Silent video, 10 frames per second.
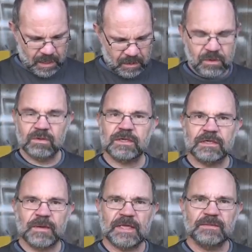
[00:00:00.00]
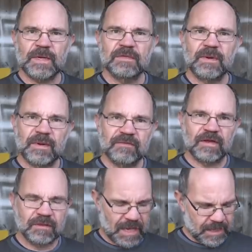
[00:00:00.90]
I would also expect this pin to be a bit
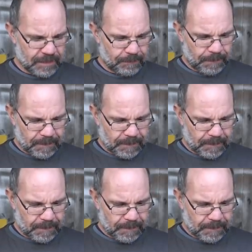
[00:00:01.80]
further back.